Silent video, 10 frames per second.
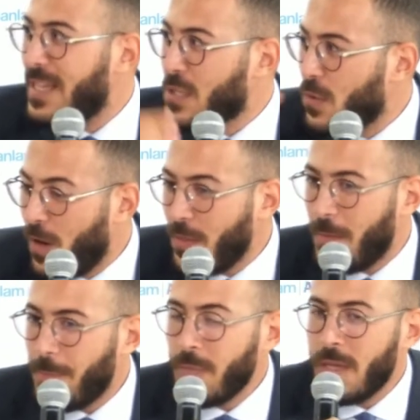so on.
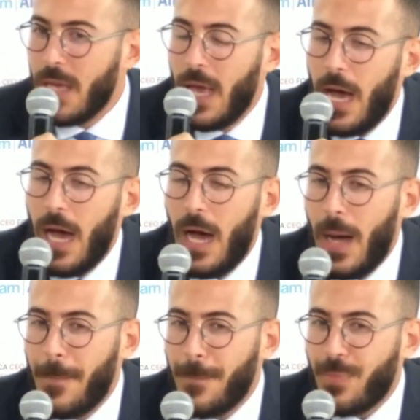
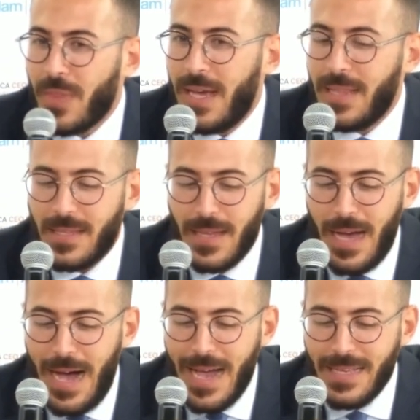And
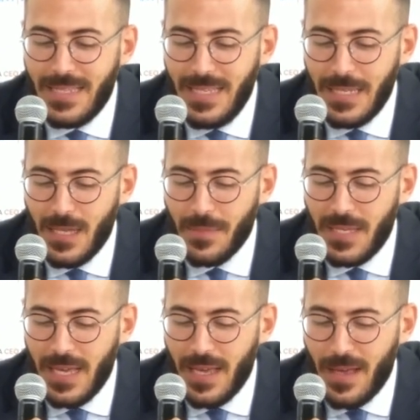I see
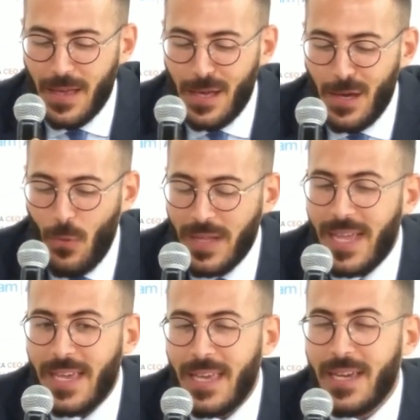something. What
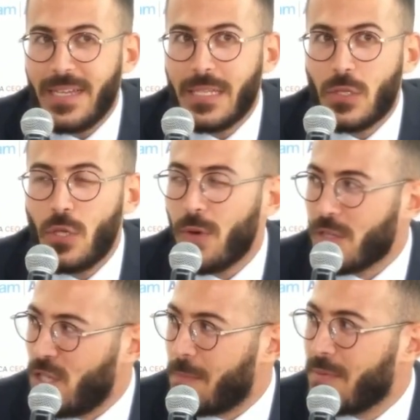I hear is
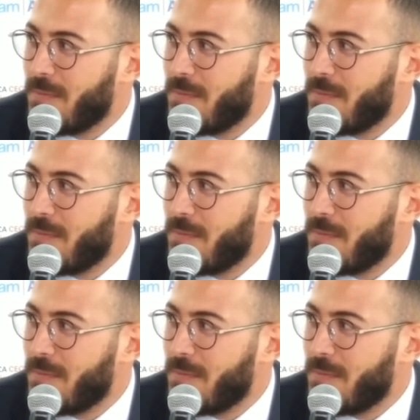stewardship